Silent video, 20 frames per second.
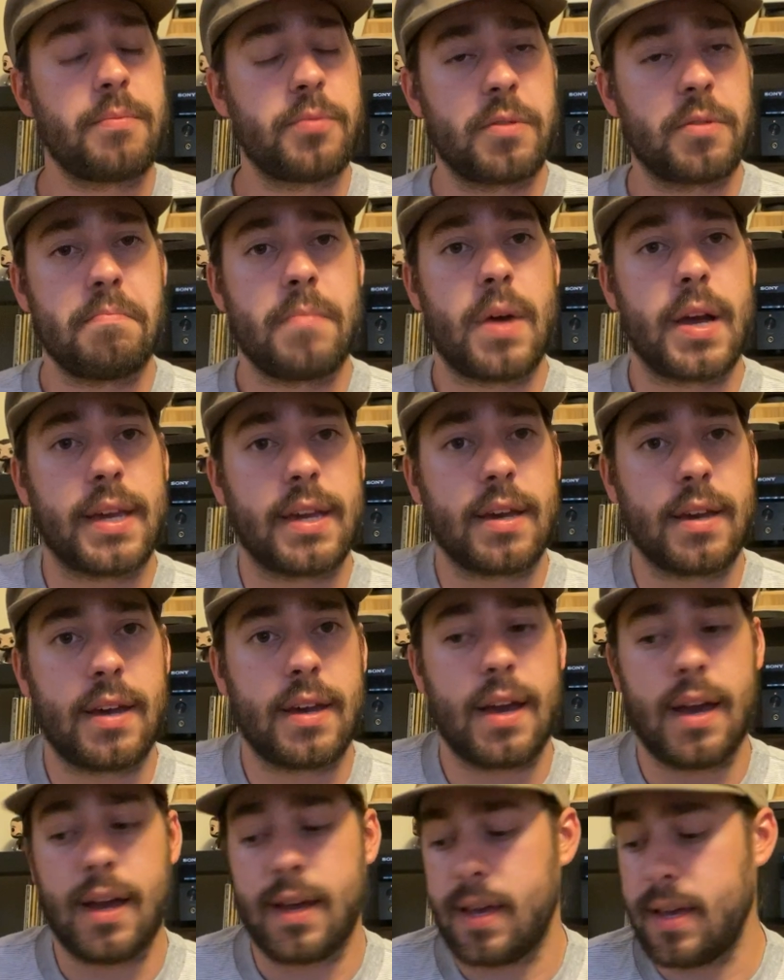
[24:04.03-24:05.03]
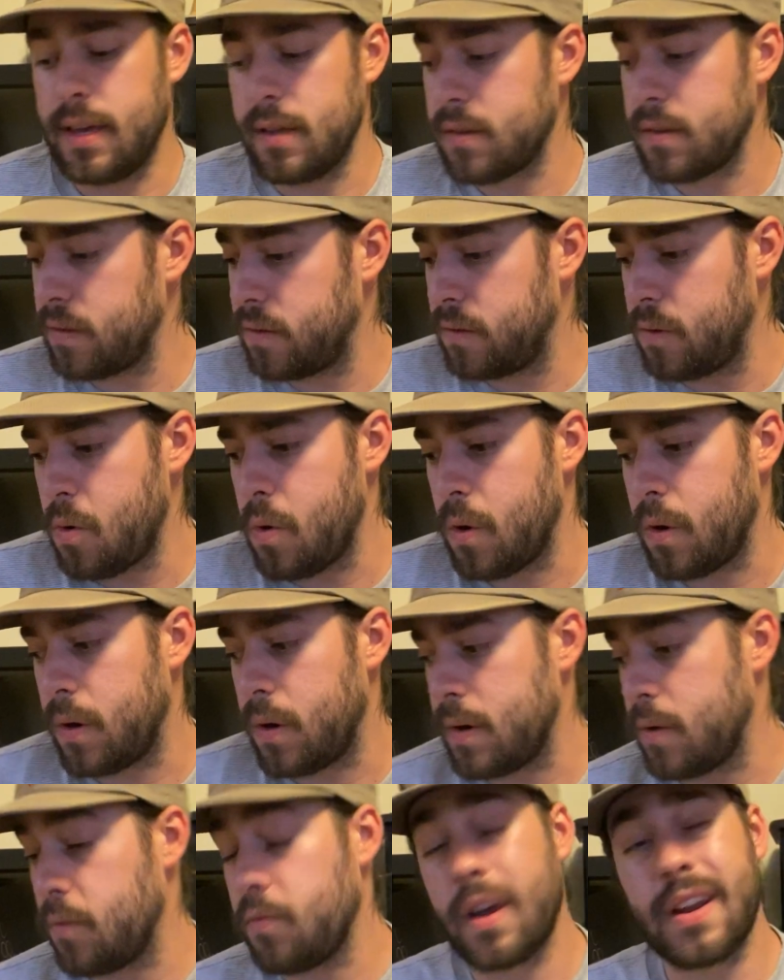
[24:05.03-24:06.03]
with Mike at a
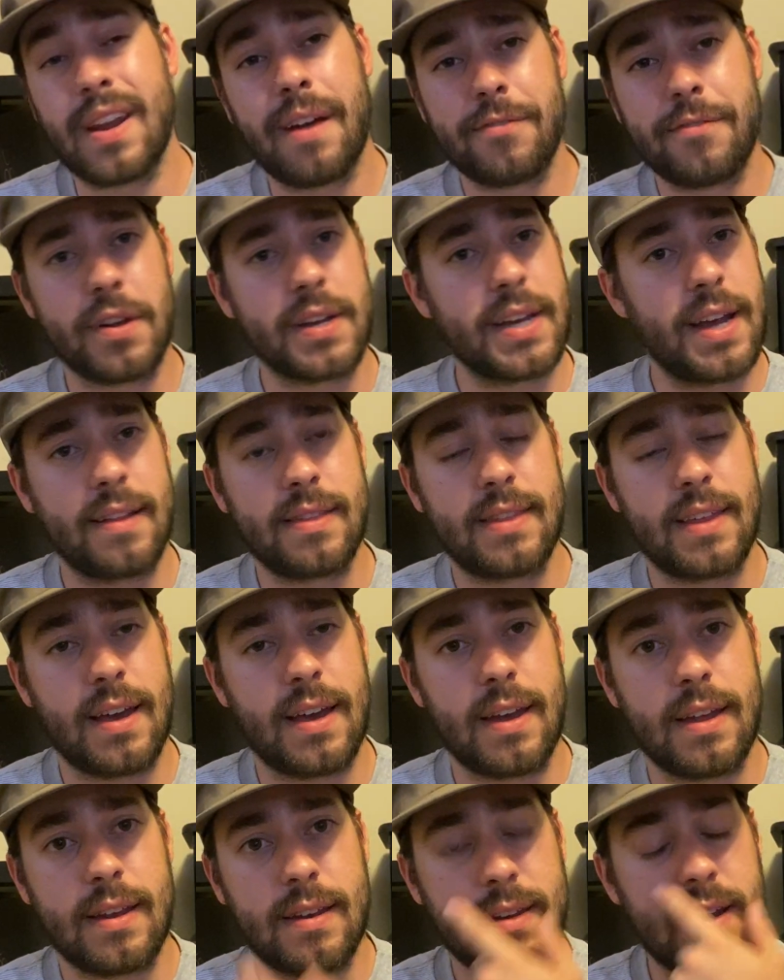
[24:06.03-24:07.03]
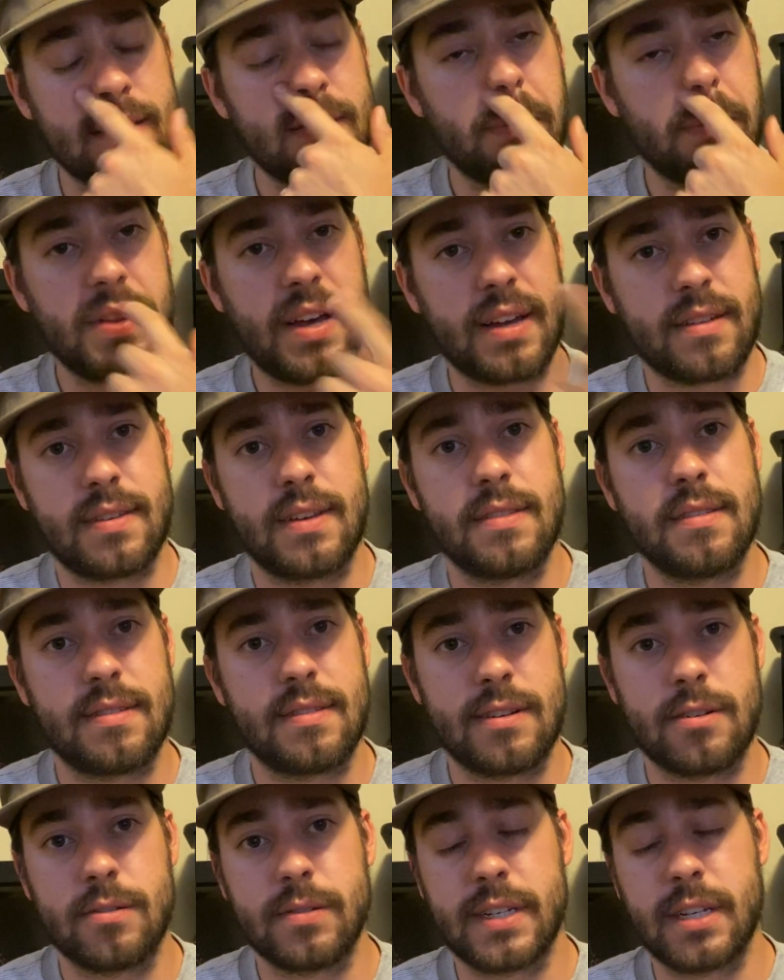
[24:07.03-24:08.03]
store right after I got that, not the Black Saint the
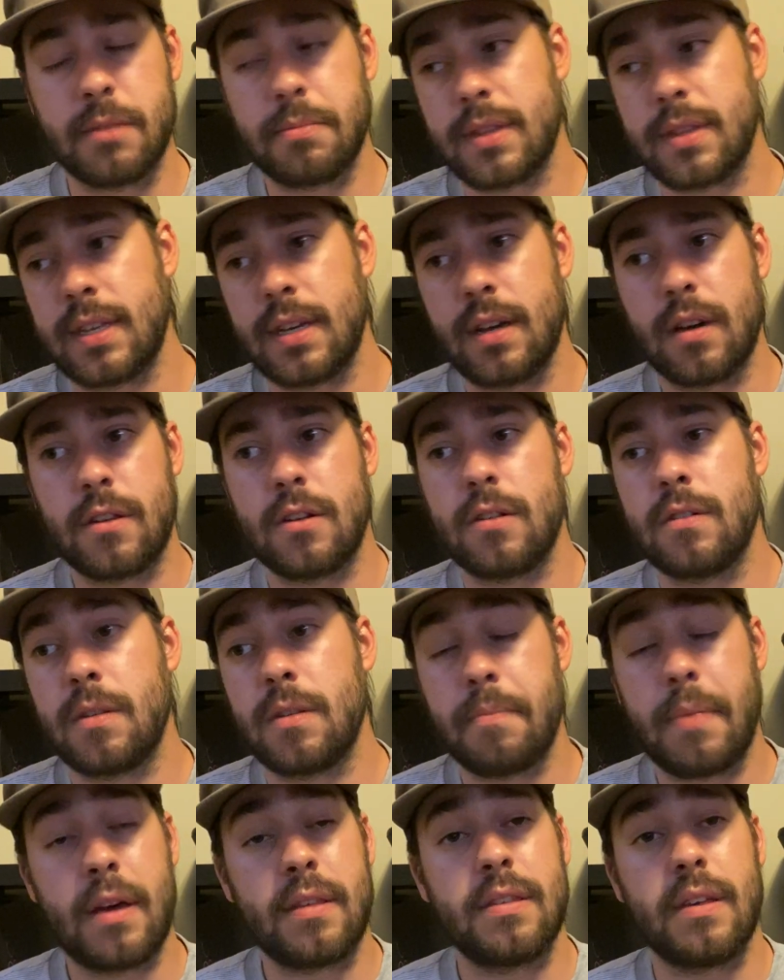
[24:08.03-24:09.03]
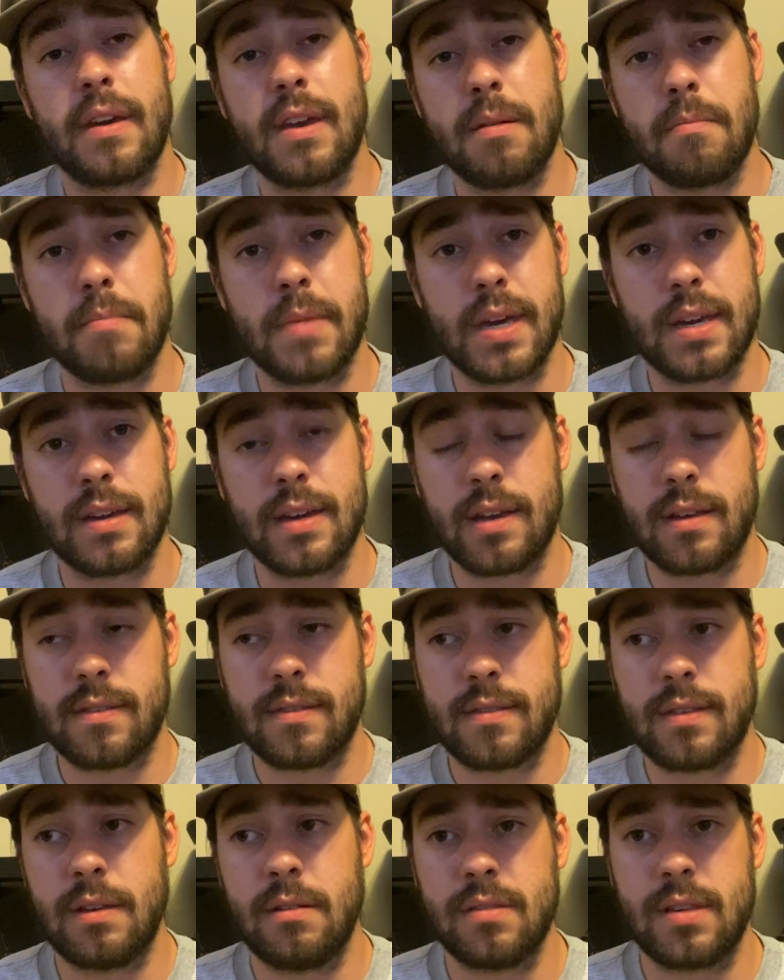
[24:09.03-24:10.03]
Sinner Lady, but the Bethlehem
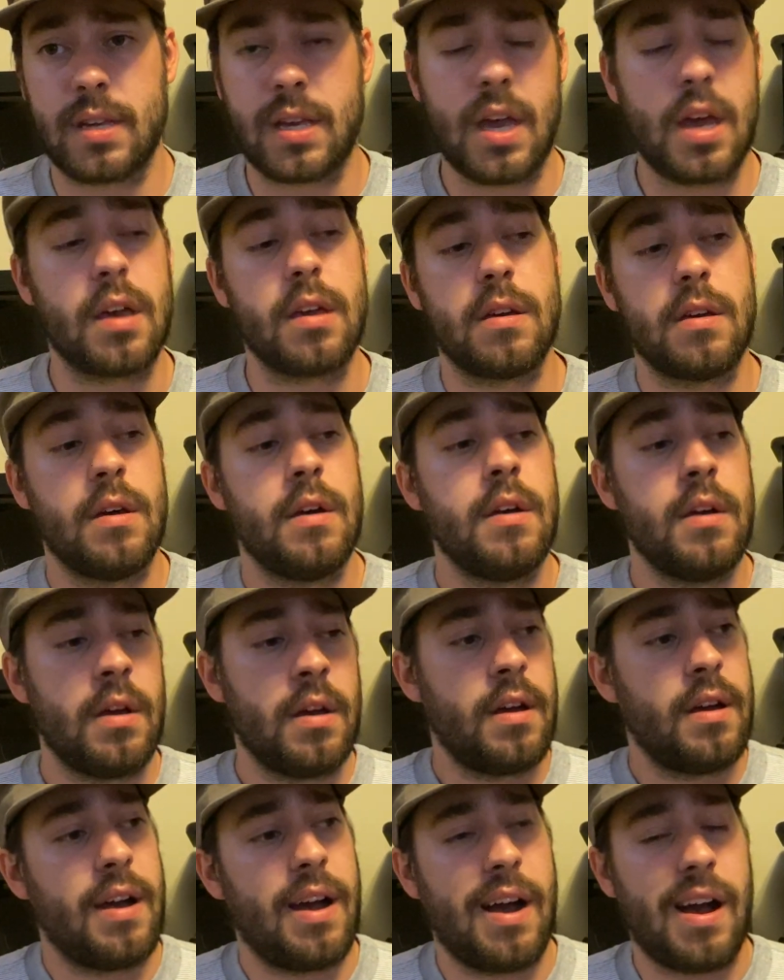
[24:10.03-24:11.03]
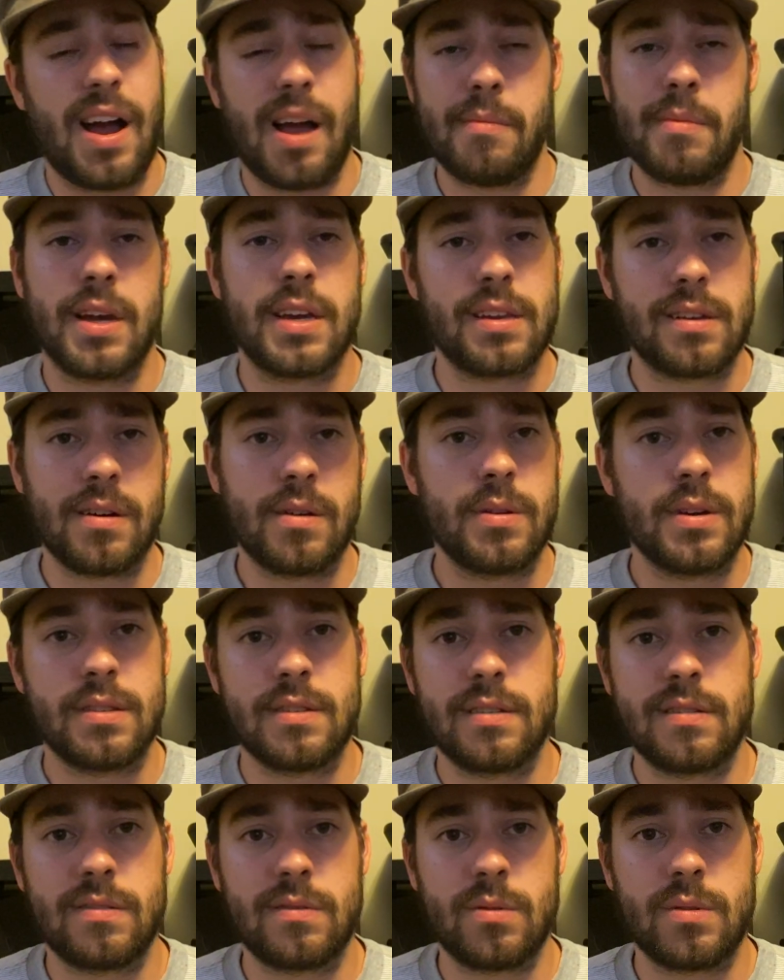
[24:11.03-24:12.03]
Mingus. He was like, hey, I might go hit
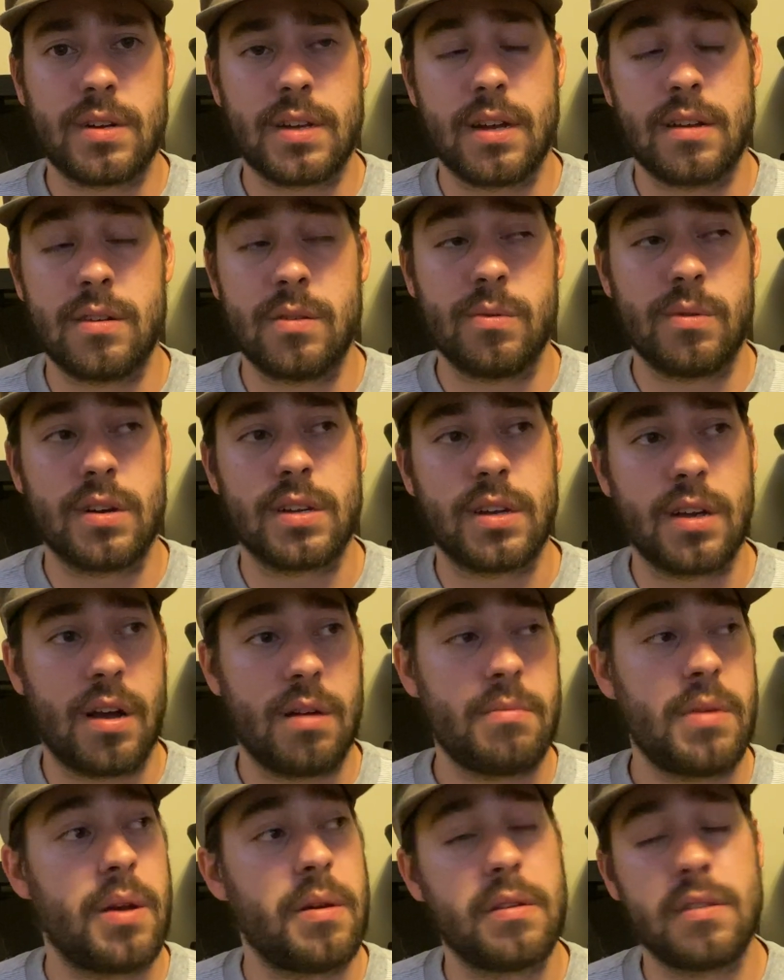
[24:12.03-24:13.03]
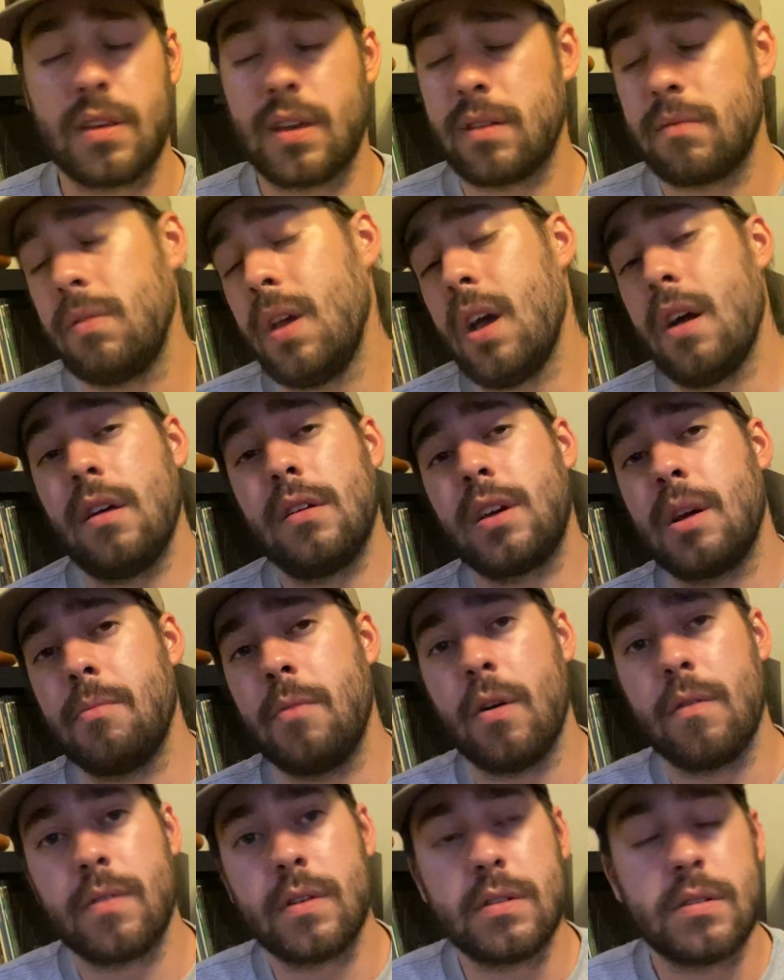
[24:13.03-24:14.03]
this store again. You want to come? And I was like, yeah, I'll come
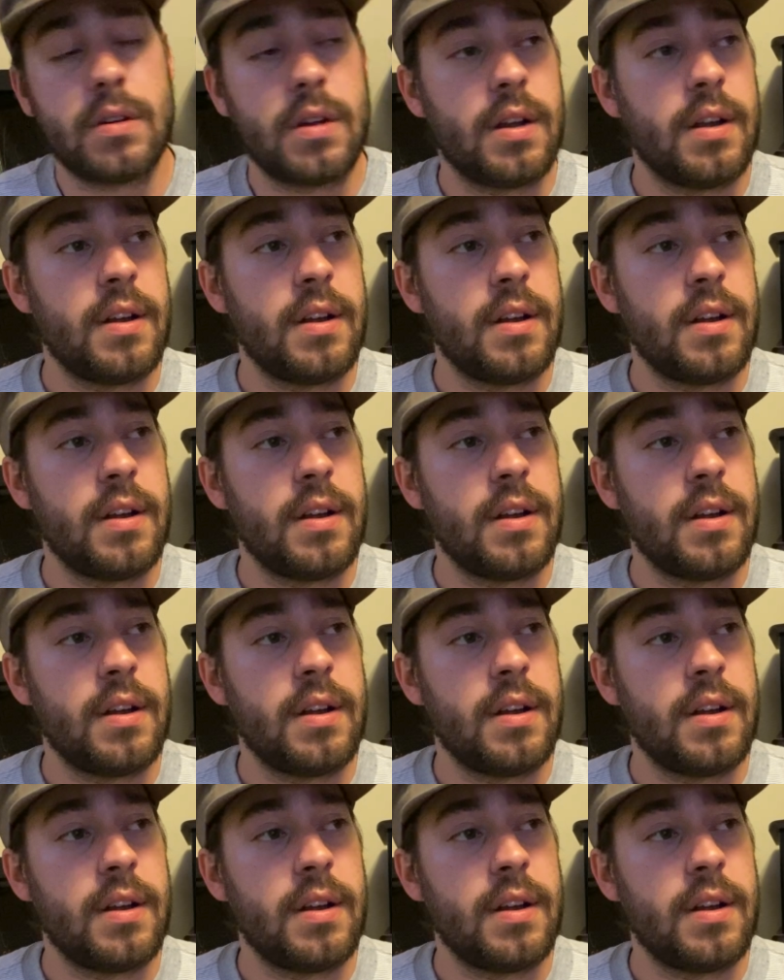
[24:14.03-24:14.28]
over.